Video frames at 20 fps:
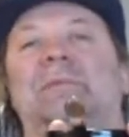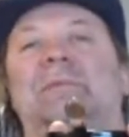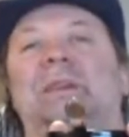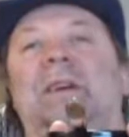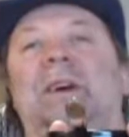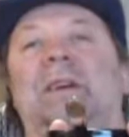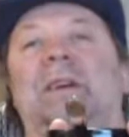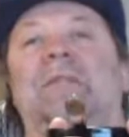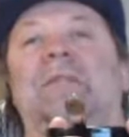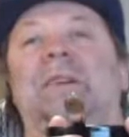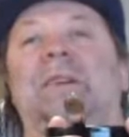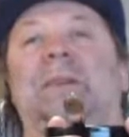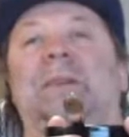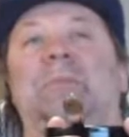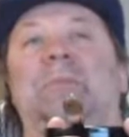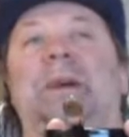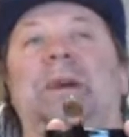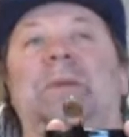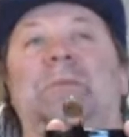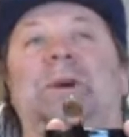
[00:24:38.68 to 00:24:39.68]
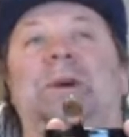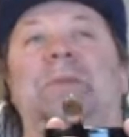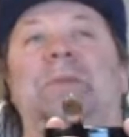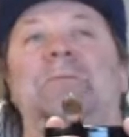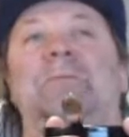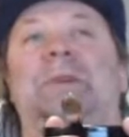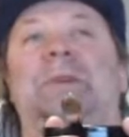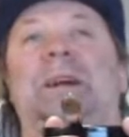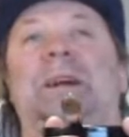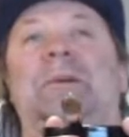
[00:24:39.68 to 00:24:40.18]
I don't like pick them up
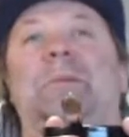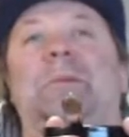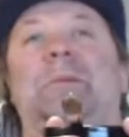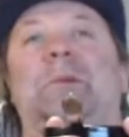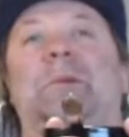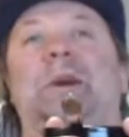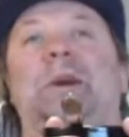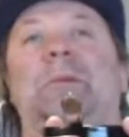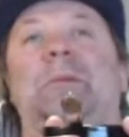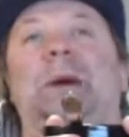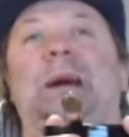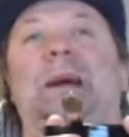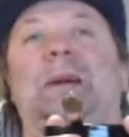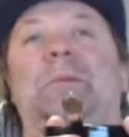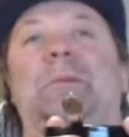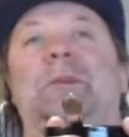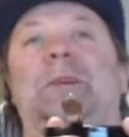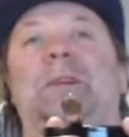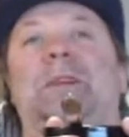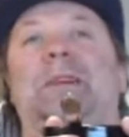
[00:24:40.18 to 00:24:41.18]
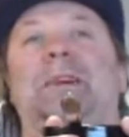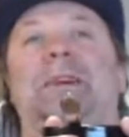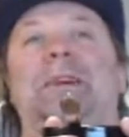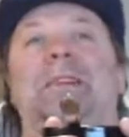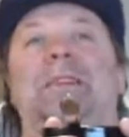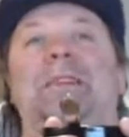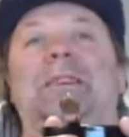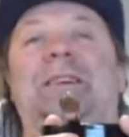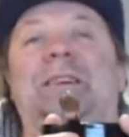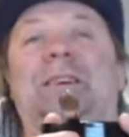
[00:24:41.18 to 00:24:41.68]
and carry them away and bag them or anything.
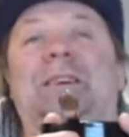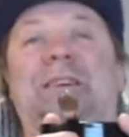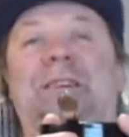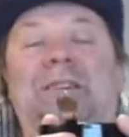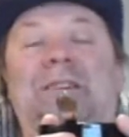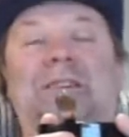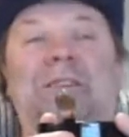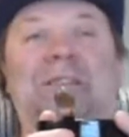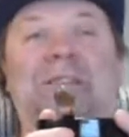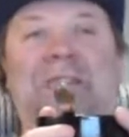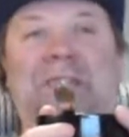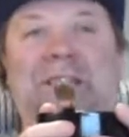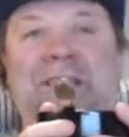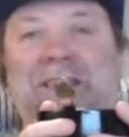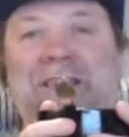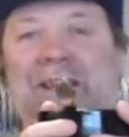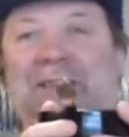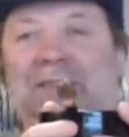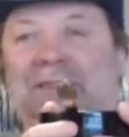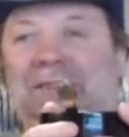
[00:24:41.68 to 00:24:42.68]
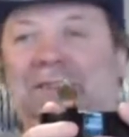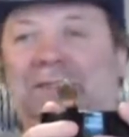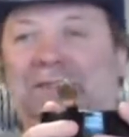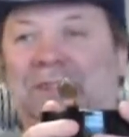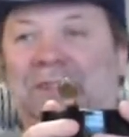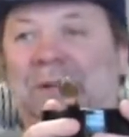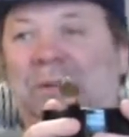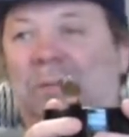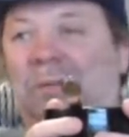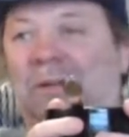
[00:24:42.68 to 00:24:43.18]
I literally take that leaf
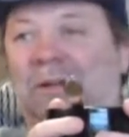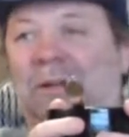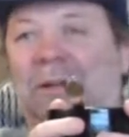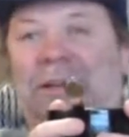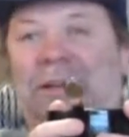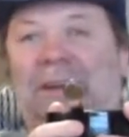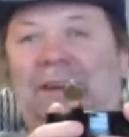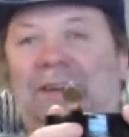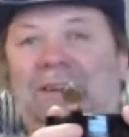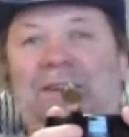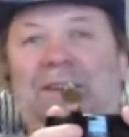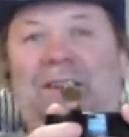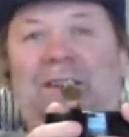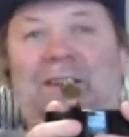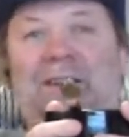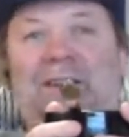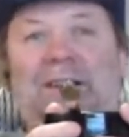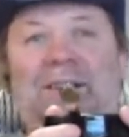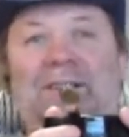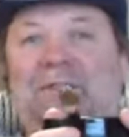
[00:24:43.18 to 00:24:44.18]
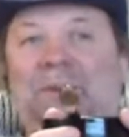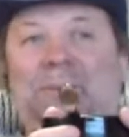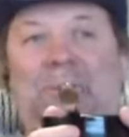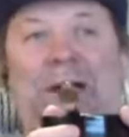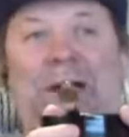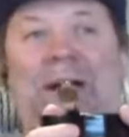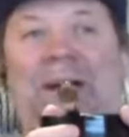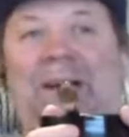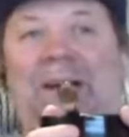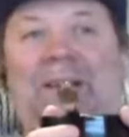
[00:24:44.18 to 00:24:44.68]
chomper I got. I leave the
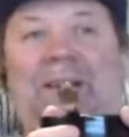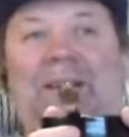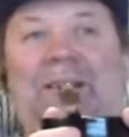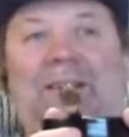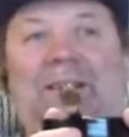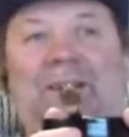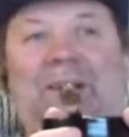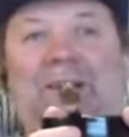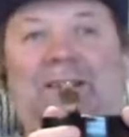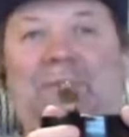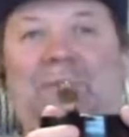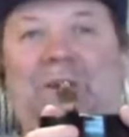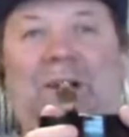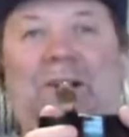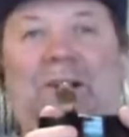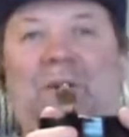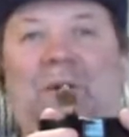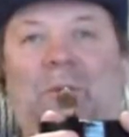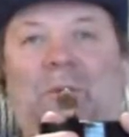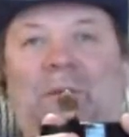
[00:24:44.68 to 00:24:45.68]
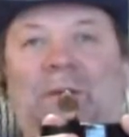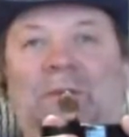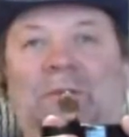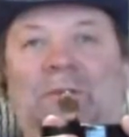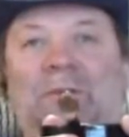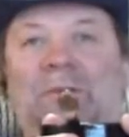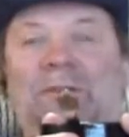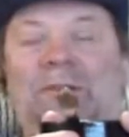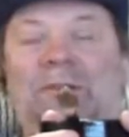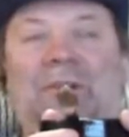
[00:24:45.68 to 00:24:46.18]
bag and the thing wide open,
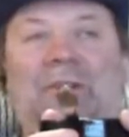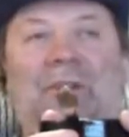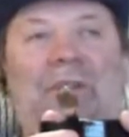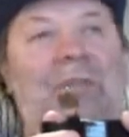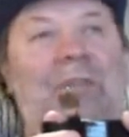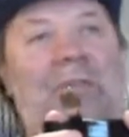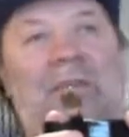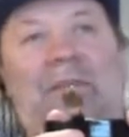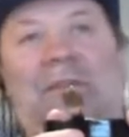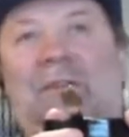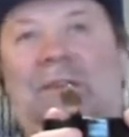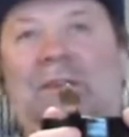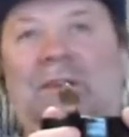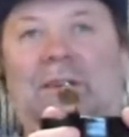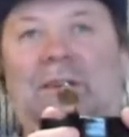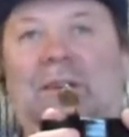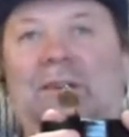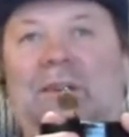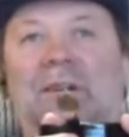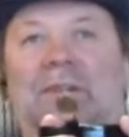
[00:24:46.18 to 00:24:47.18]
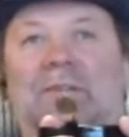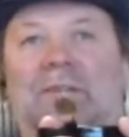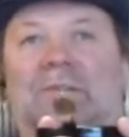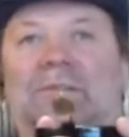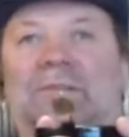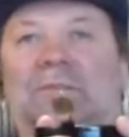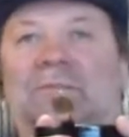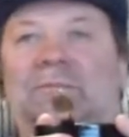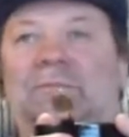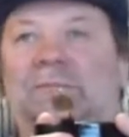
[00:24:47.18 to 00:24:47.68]
and it just
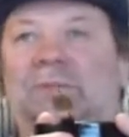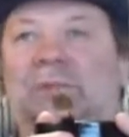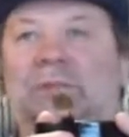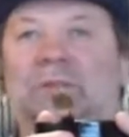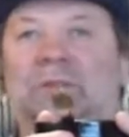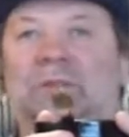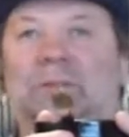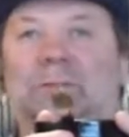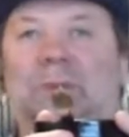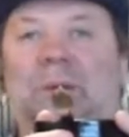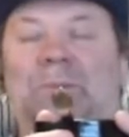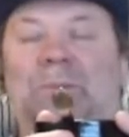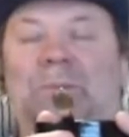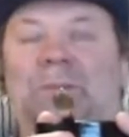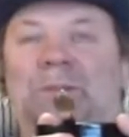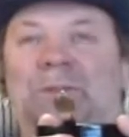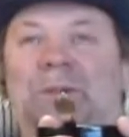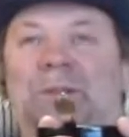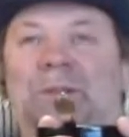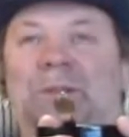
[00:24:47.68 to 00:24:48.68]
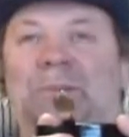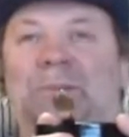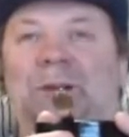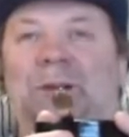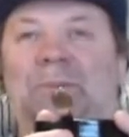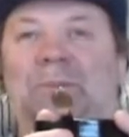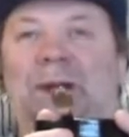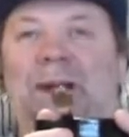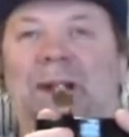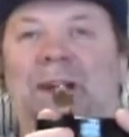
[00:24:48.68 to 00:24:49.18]
chews them up and spits them
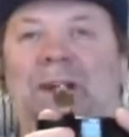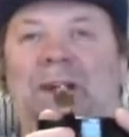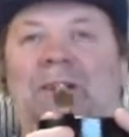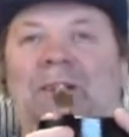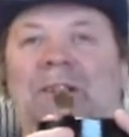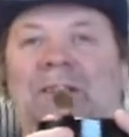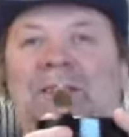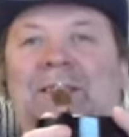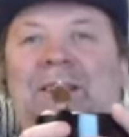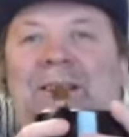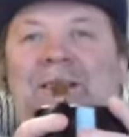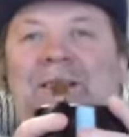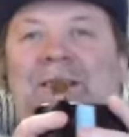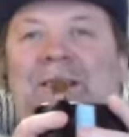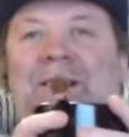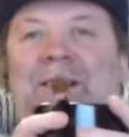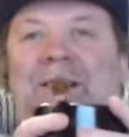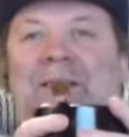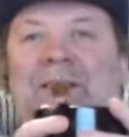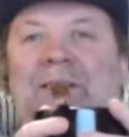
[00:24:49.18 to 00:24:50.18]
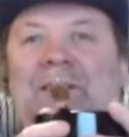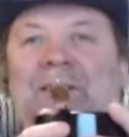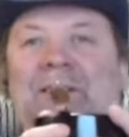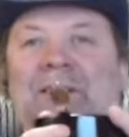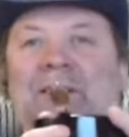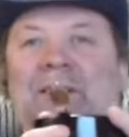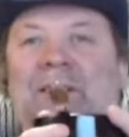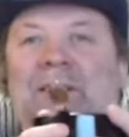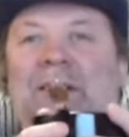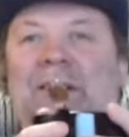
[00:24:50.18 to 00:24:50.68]
right back out onto the ground.
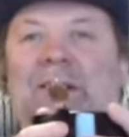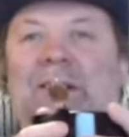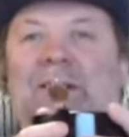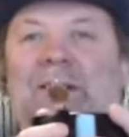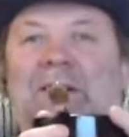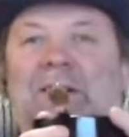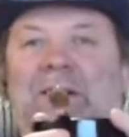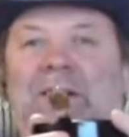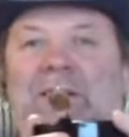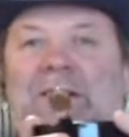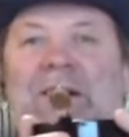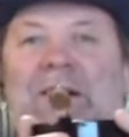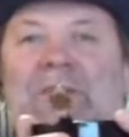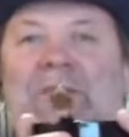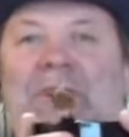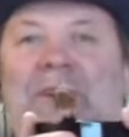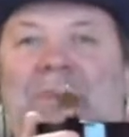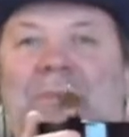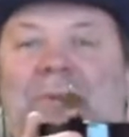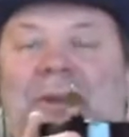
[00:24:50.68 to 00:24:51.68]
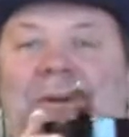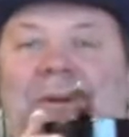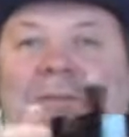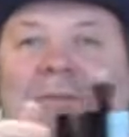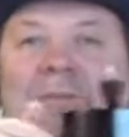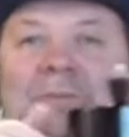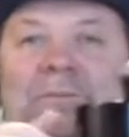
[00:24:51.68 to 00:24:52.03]
They're all ground up, though.